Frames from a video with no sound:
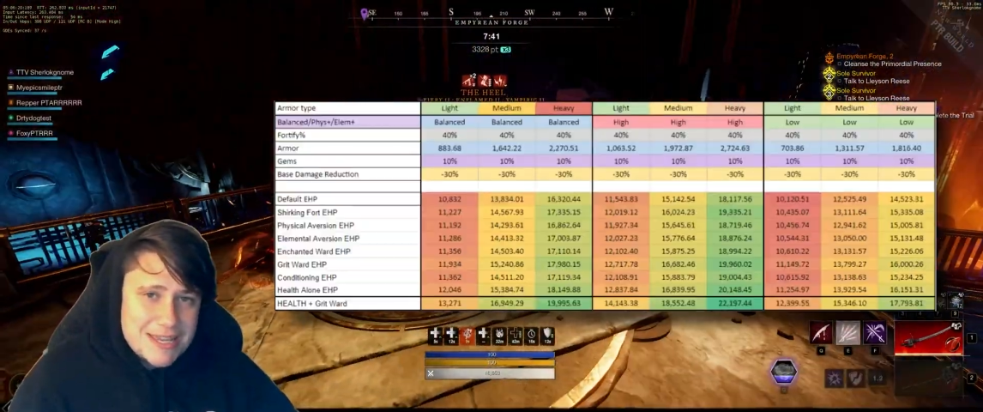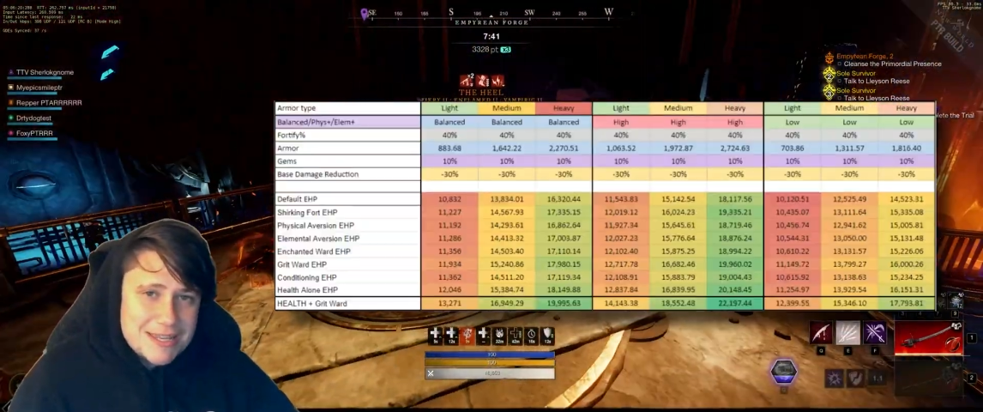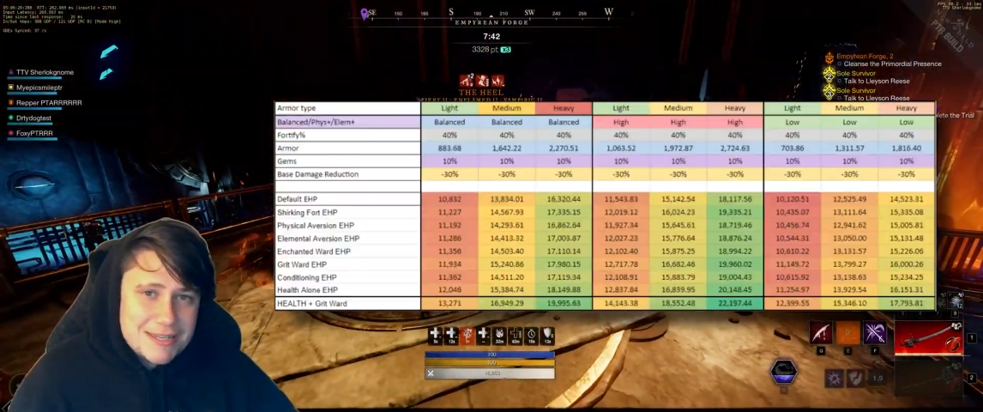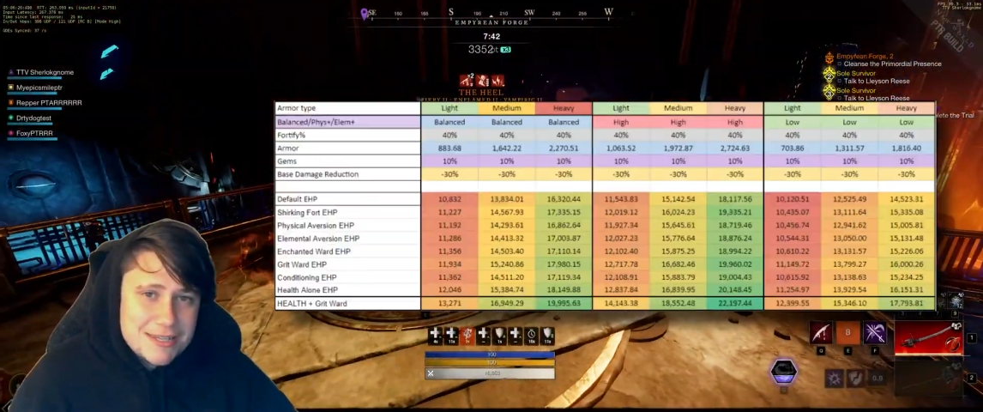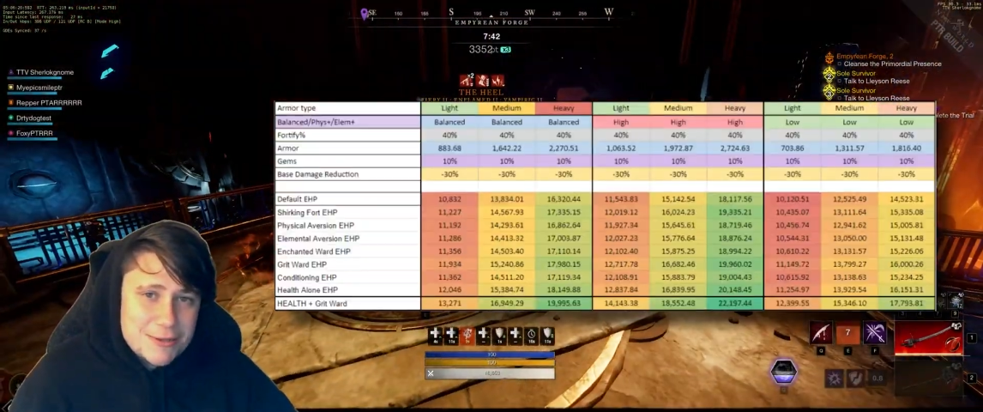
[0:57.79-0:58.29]

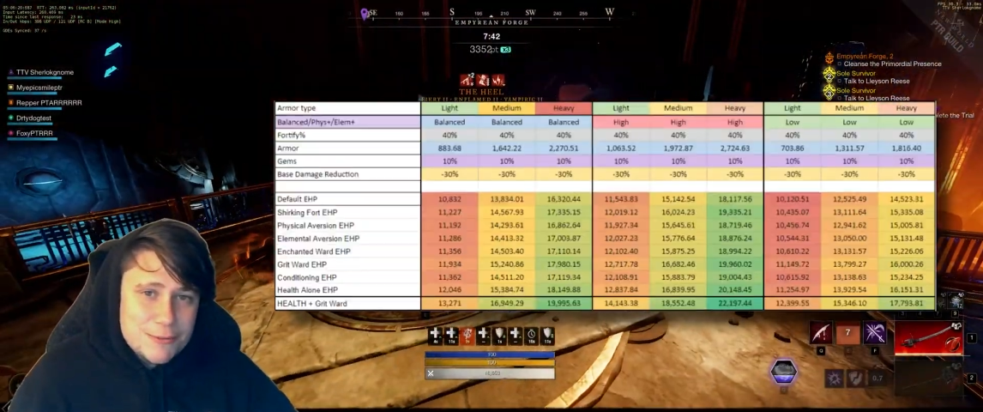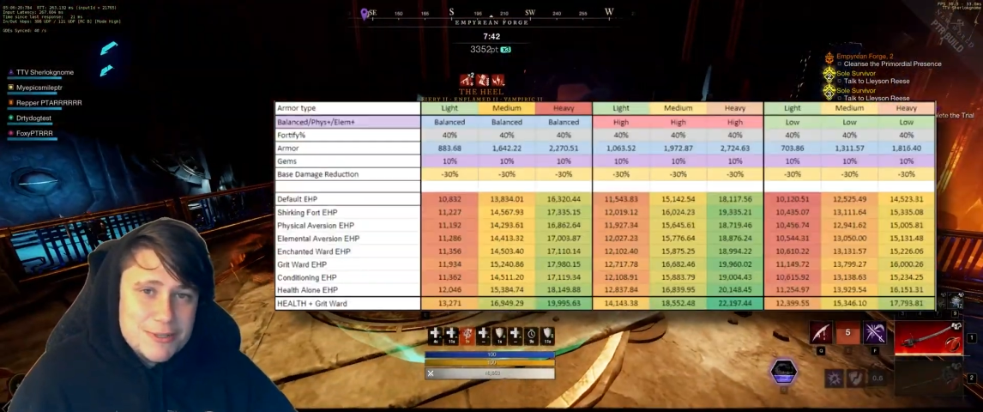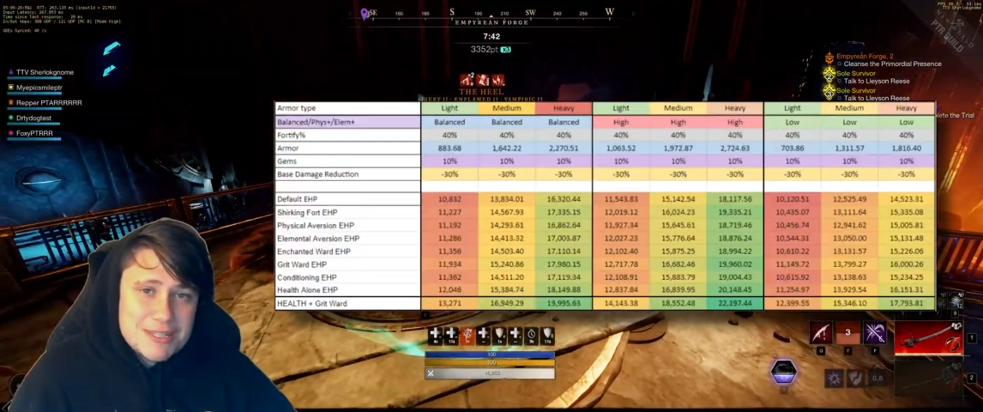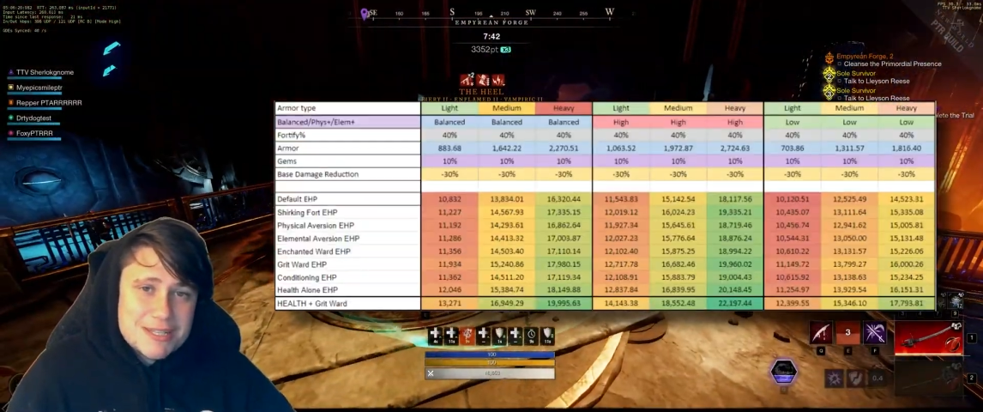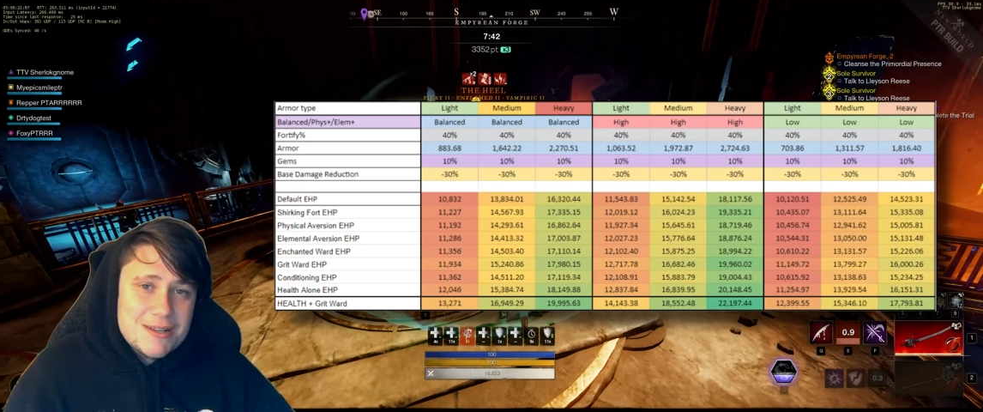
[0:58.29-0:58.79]
Andy who
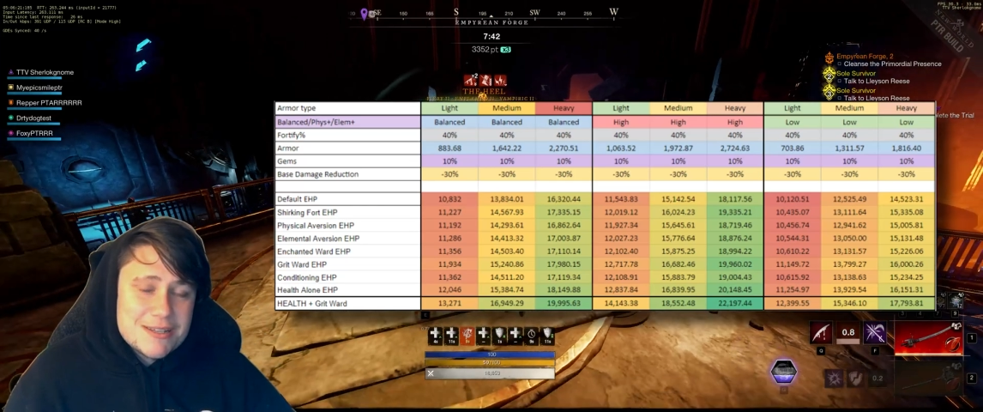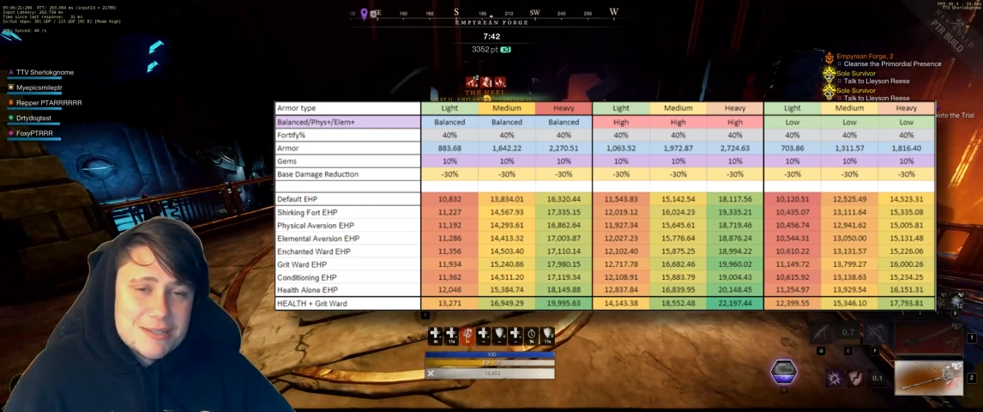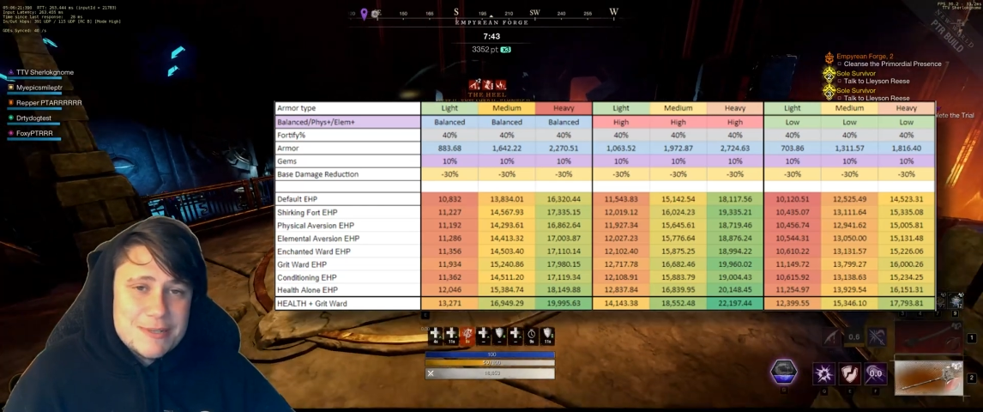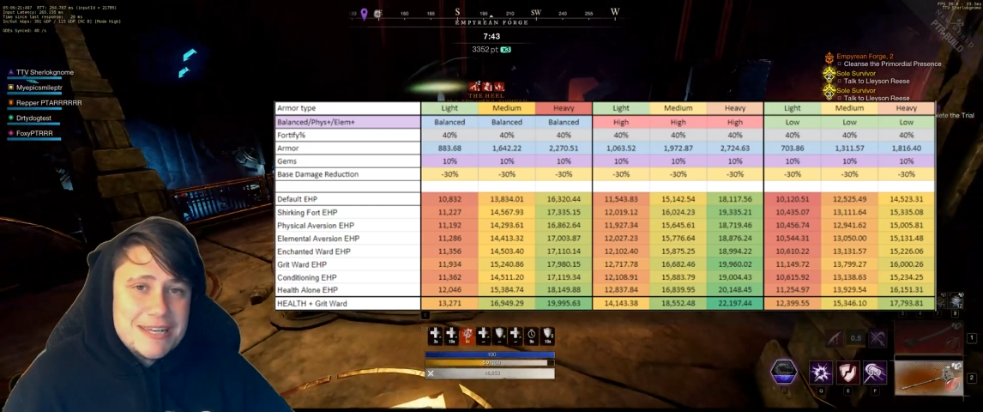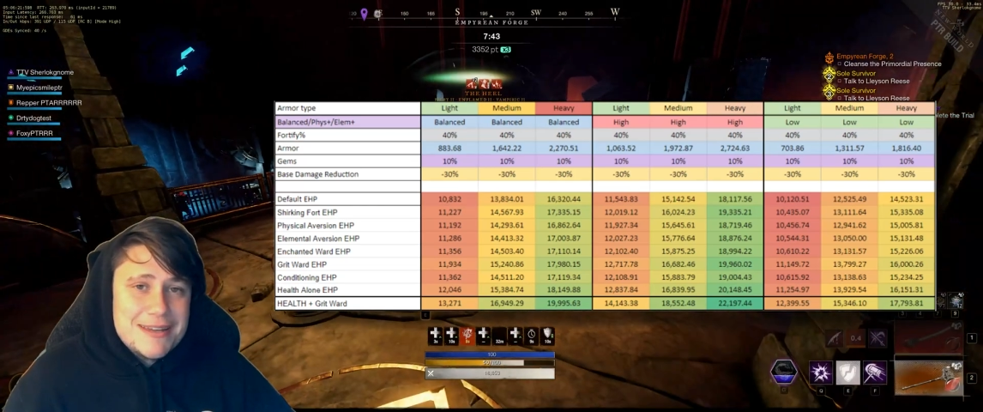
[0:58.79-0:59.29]
doesn't like
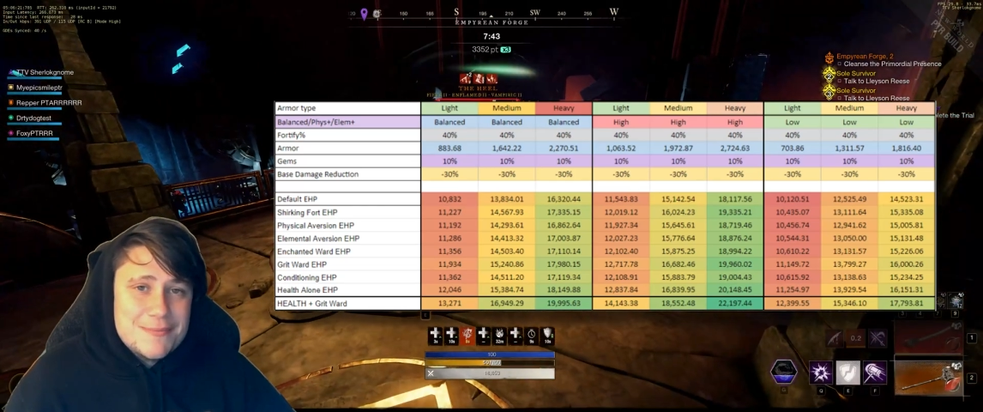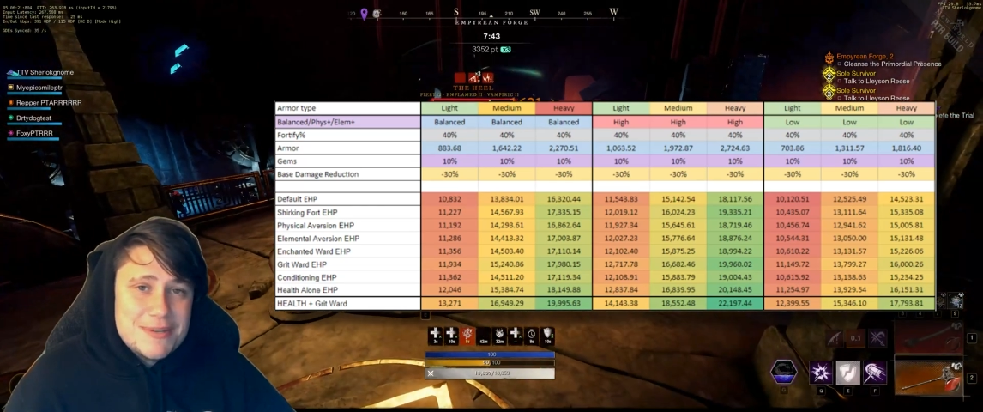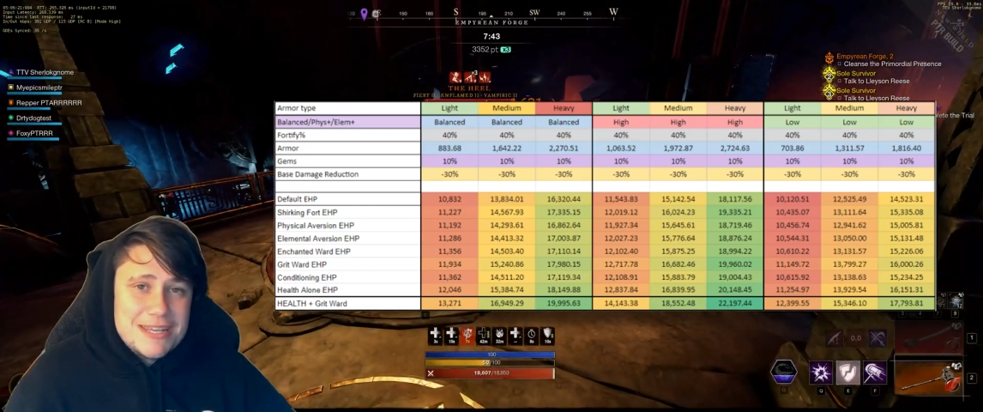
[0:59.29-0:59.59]
to be named,